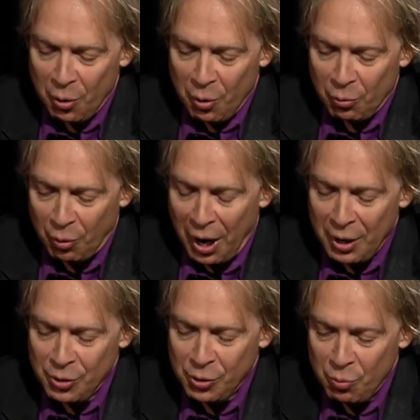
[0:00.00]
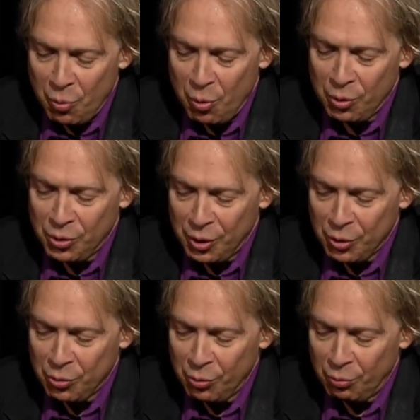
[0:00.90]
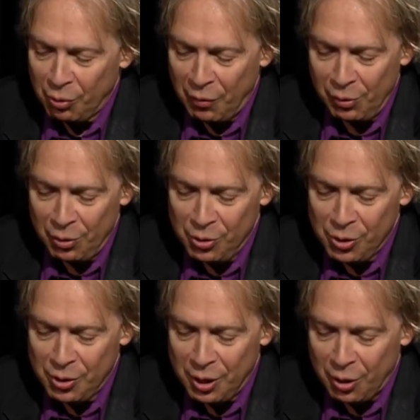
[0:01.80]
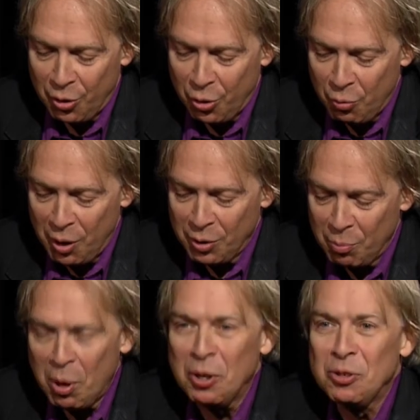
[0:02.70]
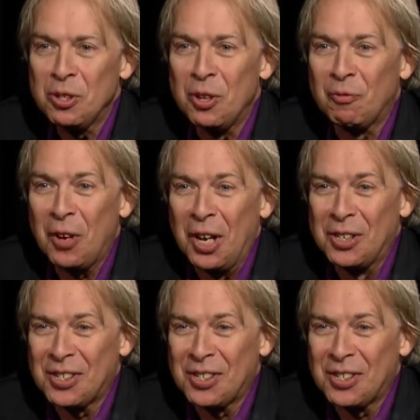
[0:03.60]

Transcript: Riots, wars, sexual revolution, and a threatened punch in the face.